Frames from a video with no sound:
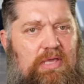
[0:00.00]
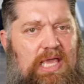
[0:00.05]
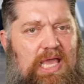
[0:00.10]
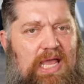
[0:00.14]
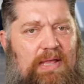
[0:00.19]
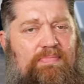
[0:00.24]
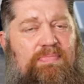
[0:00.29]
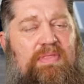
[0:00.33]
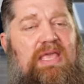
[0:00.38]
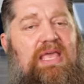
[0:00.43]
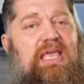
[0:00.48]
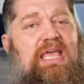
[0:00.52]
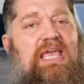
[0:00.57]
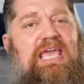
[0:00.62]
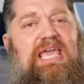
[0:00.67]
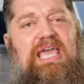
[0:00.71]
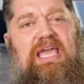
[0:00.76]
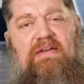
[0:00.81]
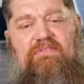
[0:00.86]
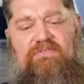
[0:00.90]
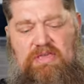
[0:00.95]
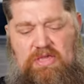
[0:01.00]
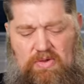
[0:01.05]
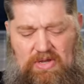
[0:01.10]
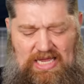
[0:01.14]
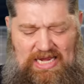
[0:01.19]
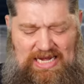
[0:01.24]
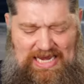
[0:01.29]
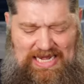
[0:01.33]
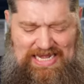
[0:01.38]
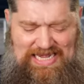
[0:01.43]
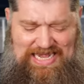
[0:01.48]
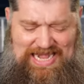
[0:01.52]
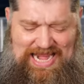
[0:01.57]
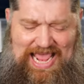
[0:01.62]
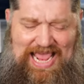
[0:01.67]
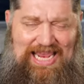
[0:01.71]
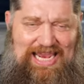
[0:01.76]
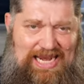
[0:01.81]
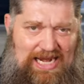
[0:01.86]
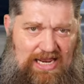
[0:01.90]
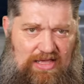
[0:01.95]
Okay? If you get a
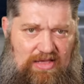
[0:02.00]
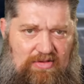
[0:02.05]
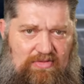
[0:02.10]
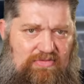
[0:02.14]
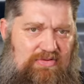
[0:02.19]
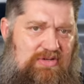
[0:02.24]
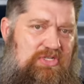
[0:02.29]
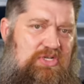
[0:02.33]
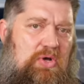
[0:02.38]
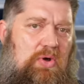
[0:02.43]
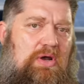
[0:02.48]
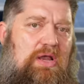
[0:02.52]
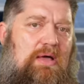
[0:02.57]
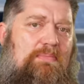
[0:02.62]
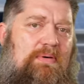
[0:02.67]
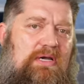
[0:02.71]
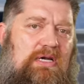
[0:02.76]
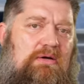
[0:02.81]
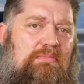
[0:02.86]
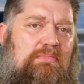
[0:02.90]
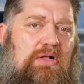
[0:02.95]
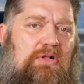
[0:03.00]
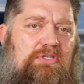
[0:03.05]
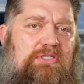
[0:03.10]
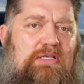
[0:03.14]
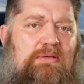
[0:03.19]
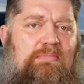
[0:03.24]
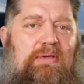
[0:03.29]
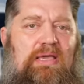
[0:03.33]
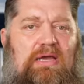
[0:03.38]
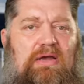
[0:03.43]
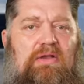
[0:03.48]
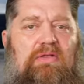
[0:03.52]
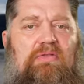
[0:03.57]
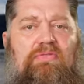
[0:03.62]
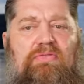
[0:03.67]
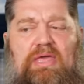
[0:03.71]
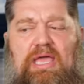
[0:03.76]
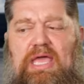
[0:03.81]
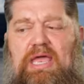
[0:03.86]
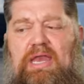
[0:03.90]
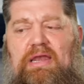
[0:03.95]
negative showing up on your
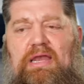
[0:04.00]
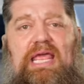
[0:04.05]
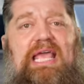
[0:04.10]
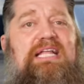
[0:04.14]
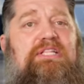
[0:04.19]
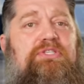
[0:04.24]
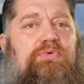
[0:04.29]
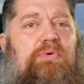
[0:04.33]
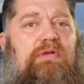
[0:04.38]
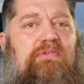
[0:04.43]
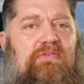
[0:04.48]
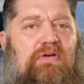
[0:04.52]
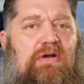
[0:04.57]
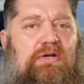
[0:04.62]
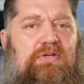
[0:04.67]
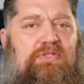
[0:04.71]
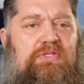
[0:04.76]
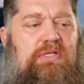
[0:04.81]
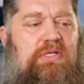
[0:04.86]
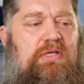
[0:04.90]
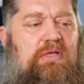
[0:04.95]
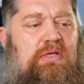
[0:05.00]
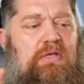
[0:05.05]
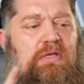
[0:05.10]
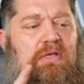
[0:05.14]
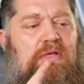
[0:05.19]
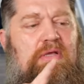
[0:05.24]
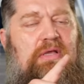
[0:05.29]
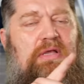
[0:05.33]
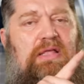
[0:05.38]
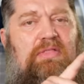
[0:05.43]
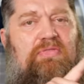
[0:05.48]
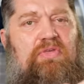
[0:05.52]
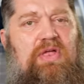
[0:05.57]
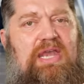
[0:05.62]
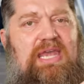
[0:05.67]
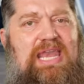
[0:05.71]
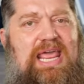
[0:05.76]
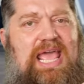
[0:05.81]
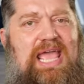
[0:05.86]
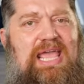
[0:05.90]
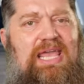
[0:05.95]
multimeter, then it's reversed. The
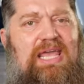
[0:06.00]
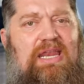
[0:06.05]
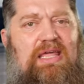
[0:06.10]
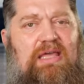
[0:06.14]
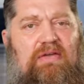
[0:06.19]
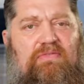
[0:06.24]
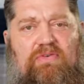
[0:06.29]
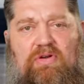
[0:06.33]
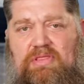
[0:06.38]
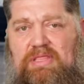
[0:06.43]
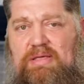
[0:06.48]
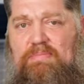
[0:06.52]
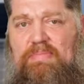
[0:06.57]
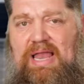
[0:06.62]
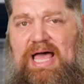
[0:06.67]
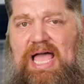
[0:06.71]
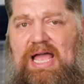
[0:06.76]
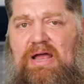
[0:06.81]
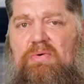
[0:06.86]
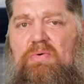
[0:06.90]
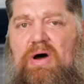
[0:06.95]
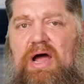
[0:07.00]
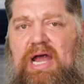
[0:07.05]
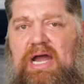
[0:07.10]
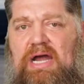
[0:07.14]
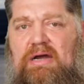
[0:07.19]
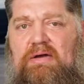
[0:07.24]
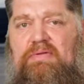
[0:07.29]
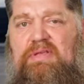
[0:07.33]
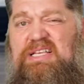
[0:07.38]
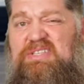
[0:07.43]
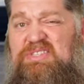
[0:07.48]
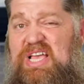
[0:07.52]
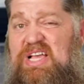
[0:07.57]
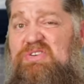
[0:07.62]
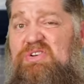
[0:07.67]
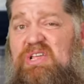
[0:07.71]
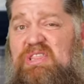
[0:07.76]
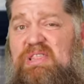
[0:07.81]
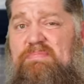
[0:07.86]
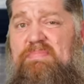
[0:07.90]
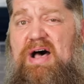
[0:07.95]
negative or the black wire is
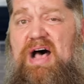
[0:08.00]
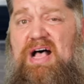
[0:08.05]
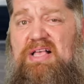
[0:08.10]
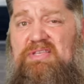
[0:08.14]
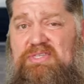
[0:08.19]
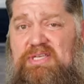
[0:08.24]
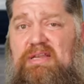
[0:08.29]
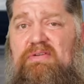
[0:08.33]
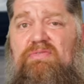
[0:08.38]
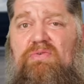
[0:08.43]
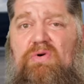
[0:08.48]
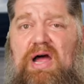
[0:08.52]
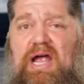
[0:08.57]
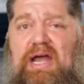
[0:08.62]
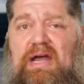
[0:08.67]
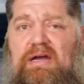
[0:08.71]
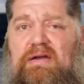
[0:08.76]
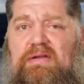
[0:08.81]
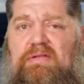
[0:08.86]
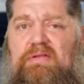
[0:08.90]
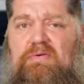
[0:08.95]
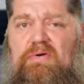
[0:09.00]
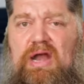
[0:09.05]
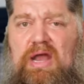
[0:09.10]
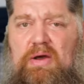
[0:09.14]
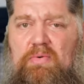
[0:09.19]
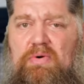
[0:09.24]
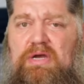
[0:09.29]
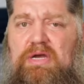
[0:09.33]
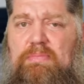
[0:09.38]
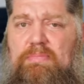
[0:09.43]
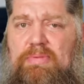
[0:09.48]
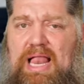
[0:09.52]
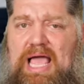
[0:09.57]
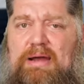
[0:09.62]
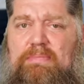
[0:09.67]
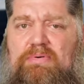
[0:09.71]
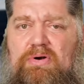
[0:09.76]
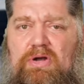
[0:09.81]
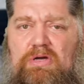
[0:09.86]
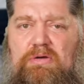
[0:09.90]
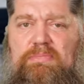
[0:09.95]
actually the positive wire, right where your
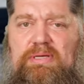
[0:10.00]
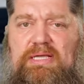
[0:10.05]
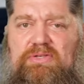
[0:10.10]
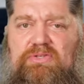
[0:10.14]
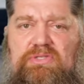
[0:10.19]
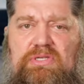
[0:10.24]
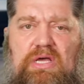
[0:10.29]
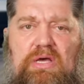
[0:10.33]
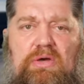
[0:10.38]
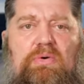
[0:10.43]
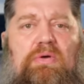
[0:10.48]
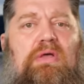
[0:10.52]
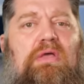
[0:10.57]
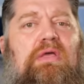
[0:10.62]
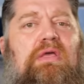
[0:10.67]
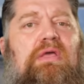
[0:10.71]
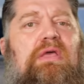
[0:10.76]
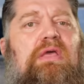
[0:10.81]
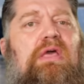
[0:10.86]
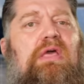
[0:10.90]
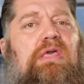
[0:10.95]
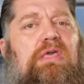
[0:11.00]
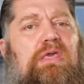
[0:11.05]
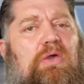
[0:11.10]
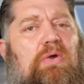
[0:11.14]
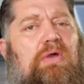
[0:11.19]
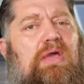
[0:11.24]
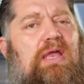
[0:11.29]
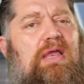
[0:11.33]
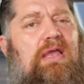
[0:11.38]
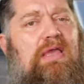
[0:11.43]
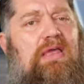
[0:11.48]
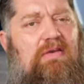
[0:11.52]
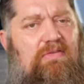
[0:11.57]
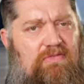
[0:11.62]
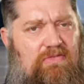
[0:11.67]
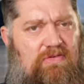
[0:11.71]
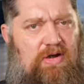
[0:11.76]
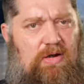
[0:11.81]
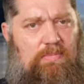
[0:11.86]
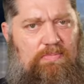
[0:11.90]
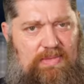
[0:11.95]
black probe is. So you can
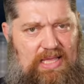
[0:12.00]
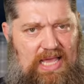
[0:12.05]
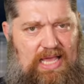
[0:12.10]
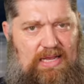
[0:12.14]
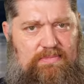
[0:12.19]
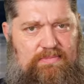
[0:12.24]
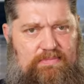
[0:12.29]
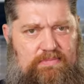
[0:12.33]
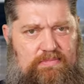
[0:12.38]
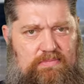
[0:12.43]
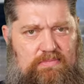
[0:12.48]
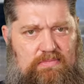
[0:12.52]
confirm that